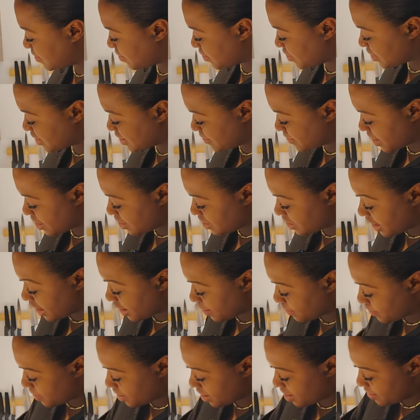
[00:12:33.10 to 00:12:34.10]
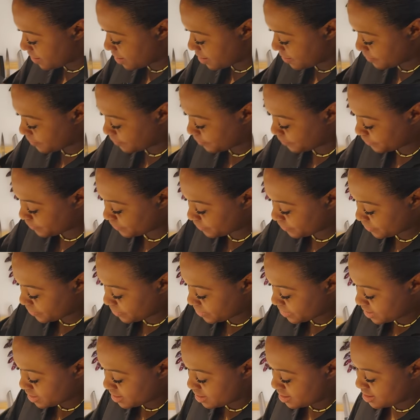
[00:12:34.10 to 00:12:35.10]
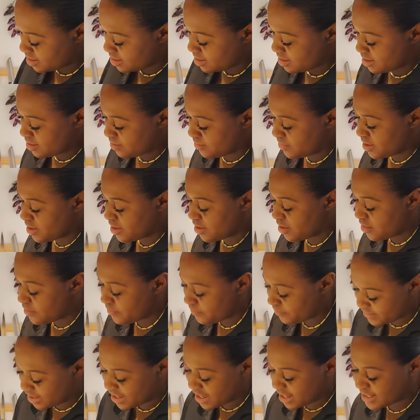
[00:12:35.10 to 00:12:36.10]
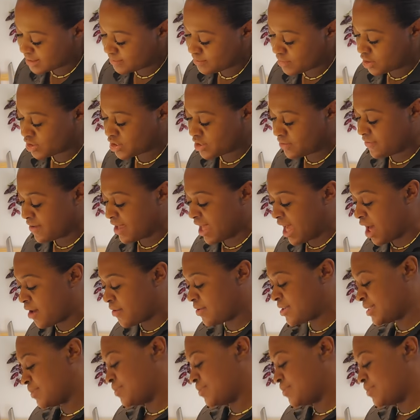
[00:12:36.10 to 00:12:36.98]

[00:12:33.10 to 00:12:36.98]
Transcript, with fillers: which yeah. is a bit thick, but we go. Get as much of it out as